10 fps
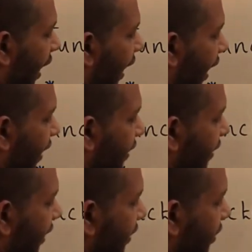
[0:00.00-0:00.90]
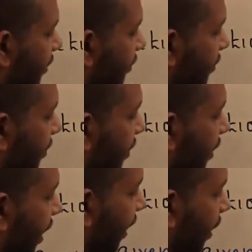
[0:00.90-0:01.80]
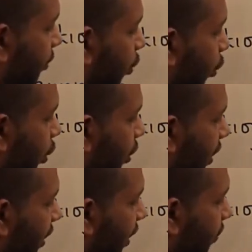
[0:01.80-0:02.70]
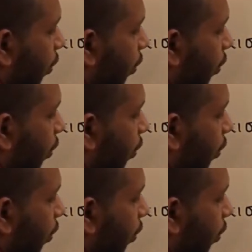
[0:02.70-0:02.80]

and ethers. I have taught you earlier,